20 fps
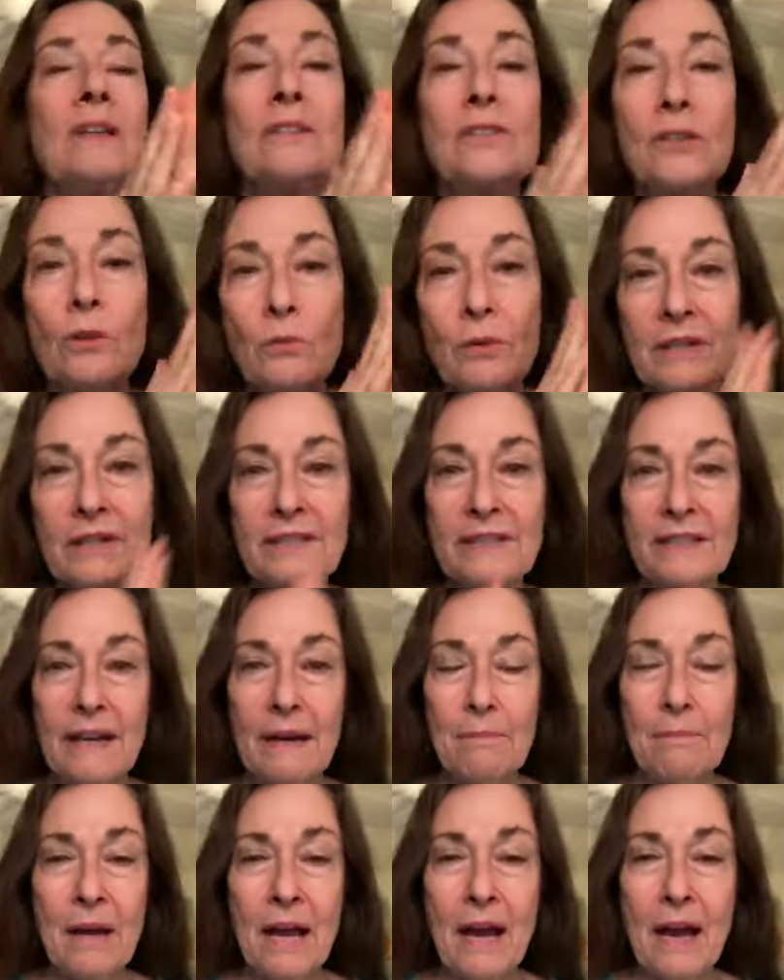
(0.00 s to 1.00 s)
So what is
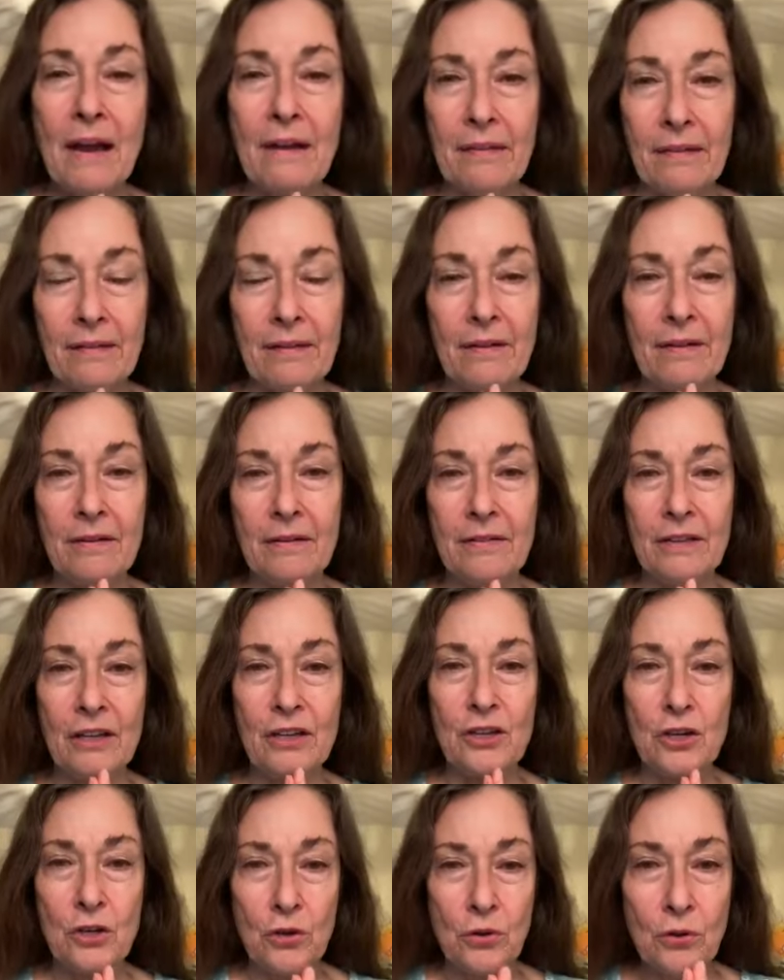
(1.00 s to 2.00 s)
that path
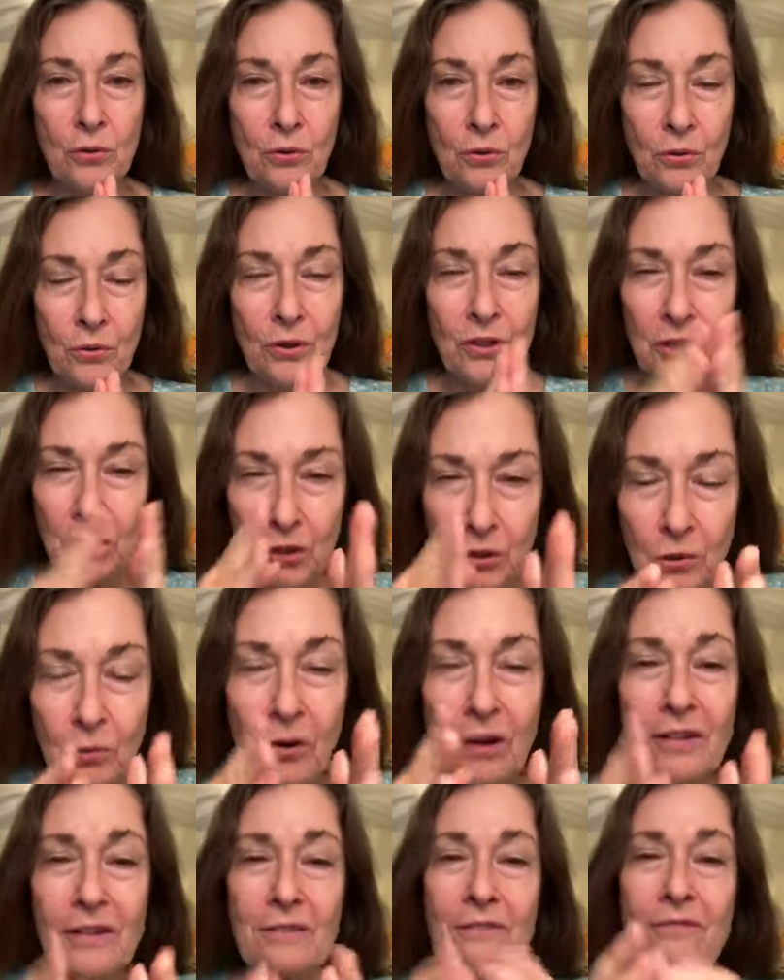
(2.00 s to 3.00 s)
that you, you
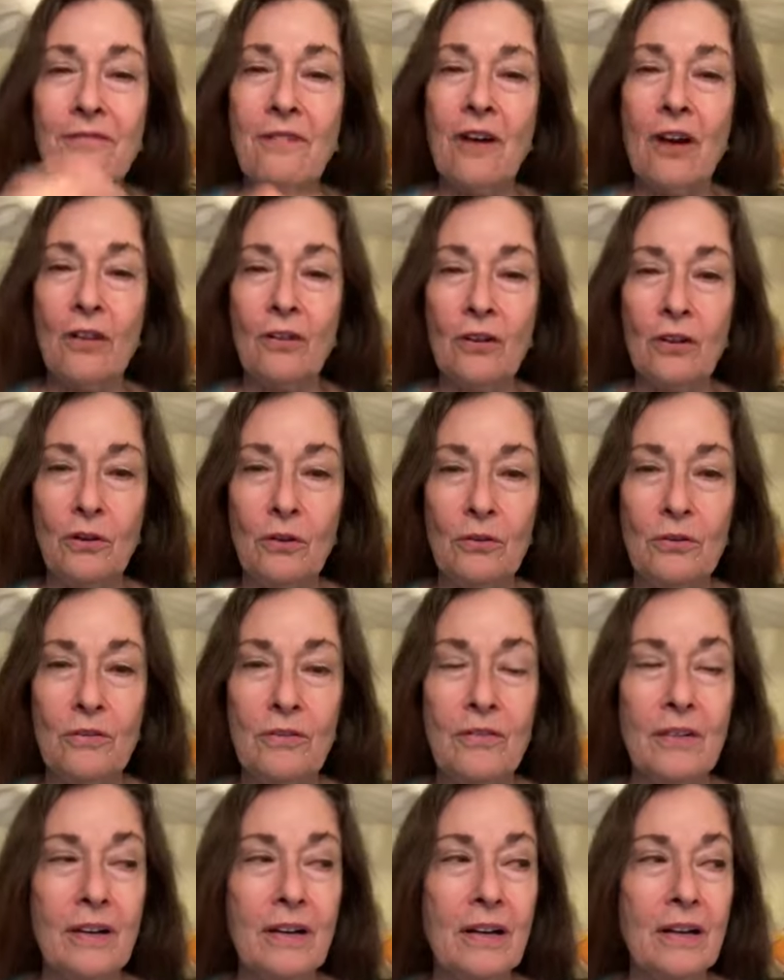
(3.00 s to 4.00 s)
are to follow?
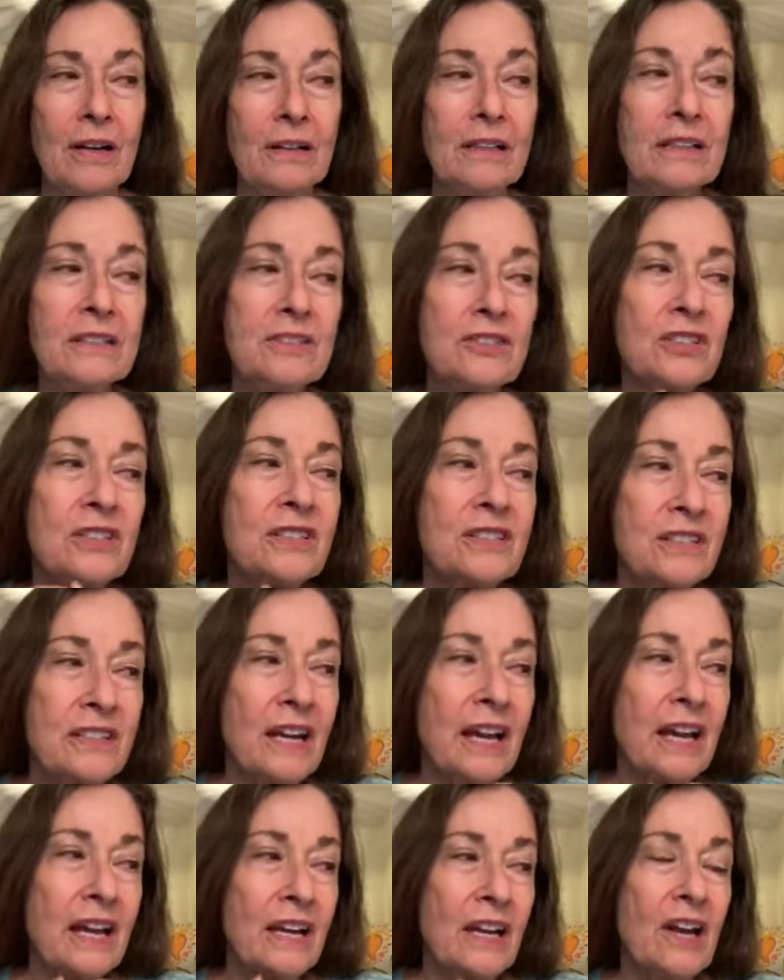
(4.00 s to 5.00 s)
Let's just
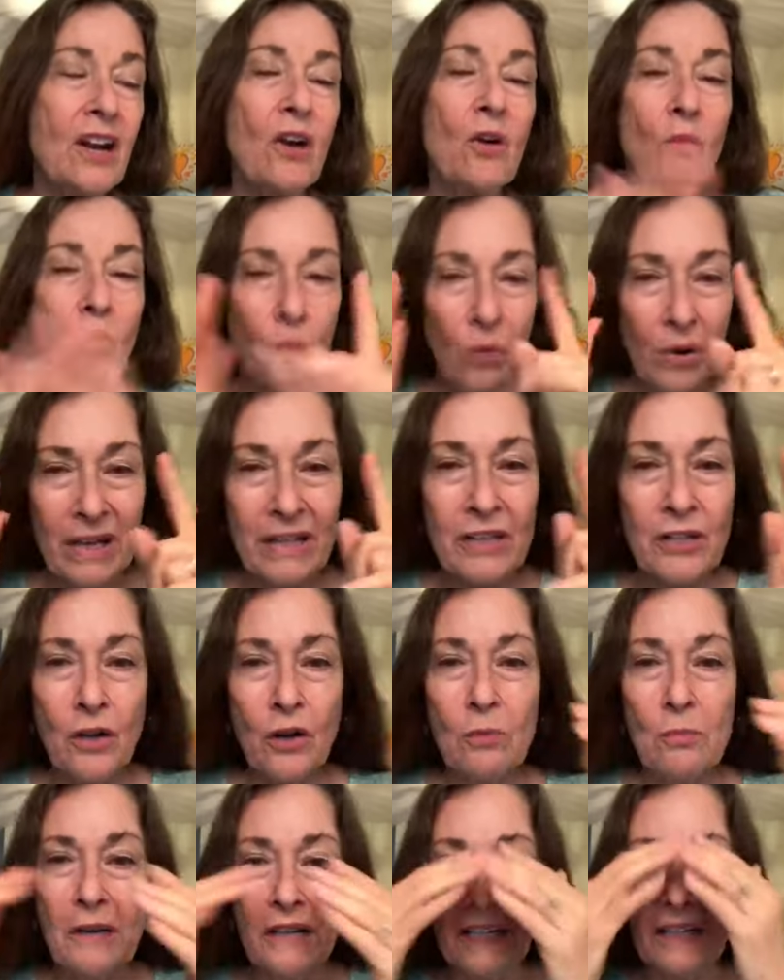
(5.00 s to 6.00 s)
say when
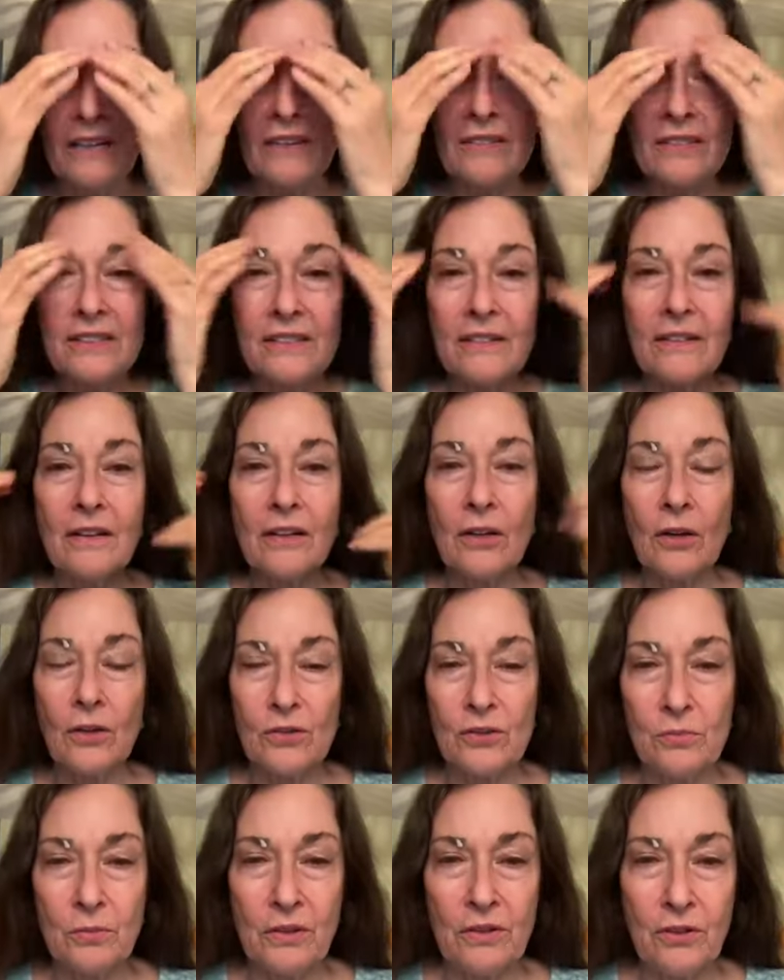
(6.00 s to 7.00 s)
nobody else
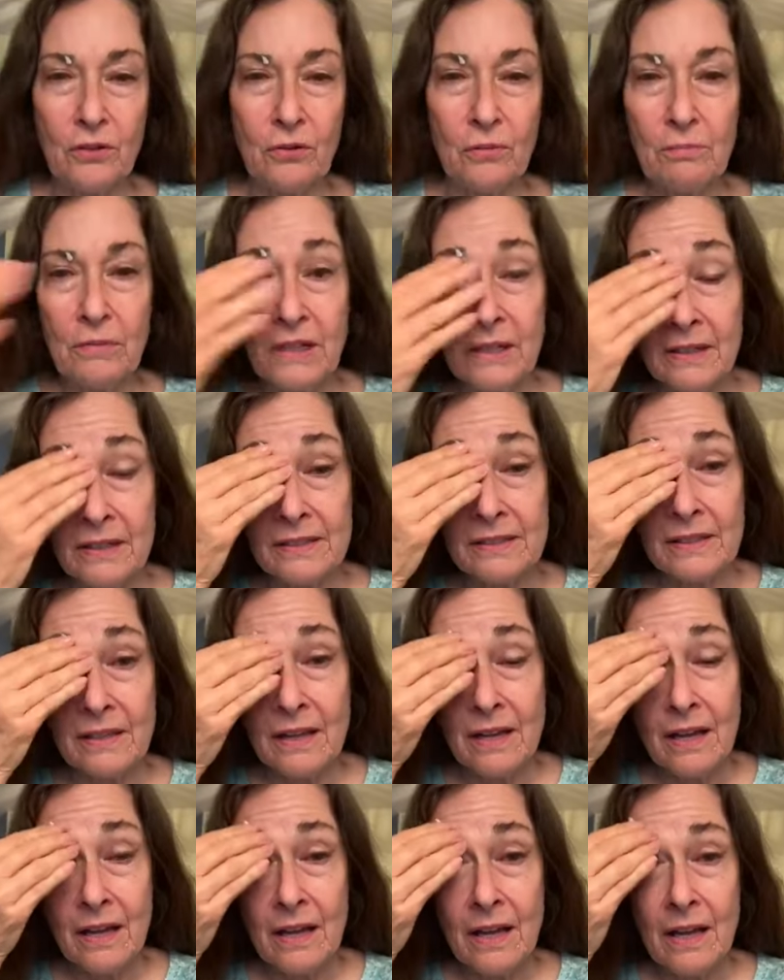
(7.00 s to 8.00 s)
goes with you, because
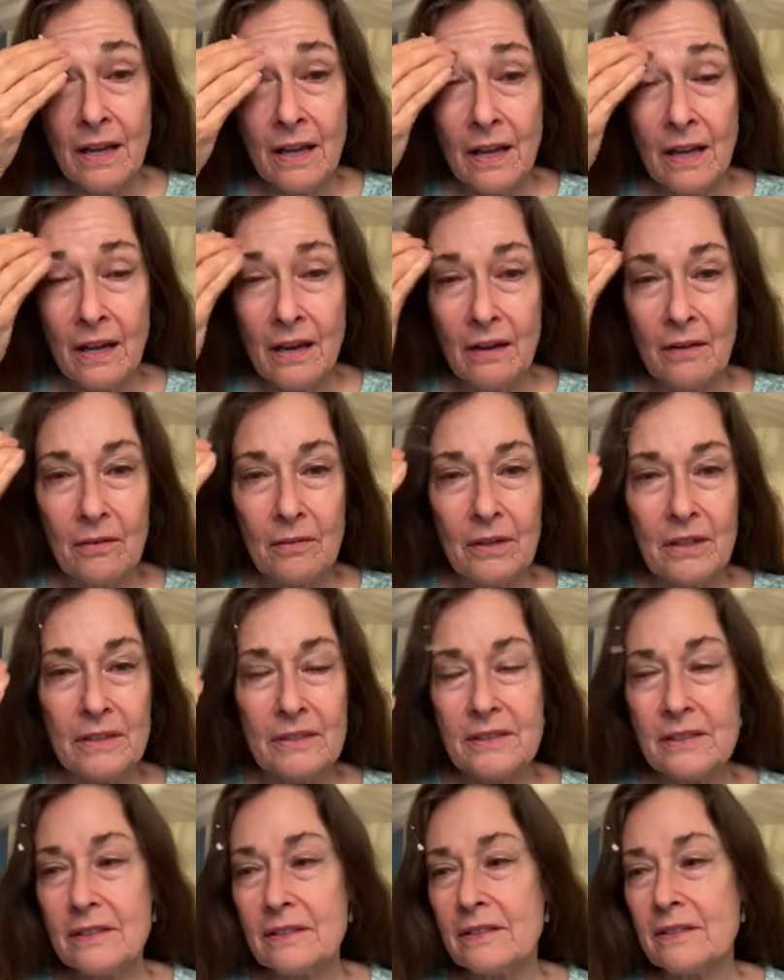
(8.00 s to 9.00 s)
what
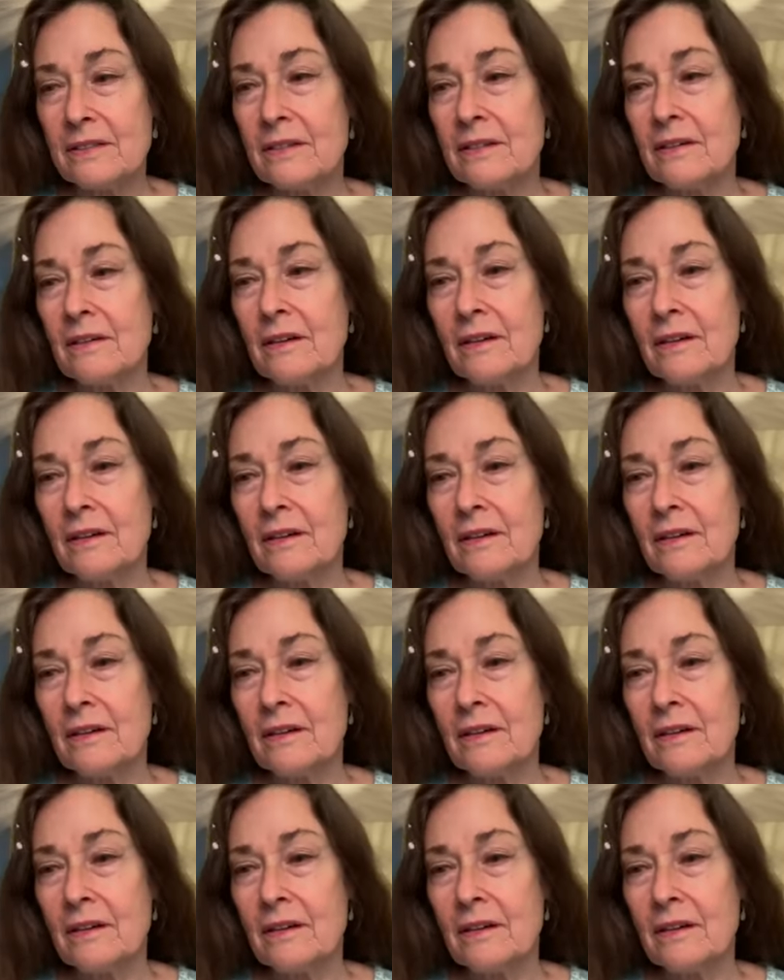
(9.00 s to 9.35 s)
is this?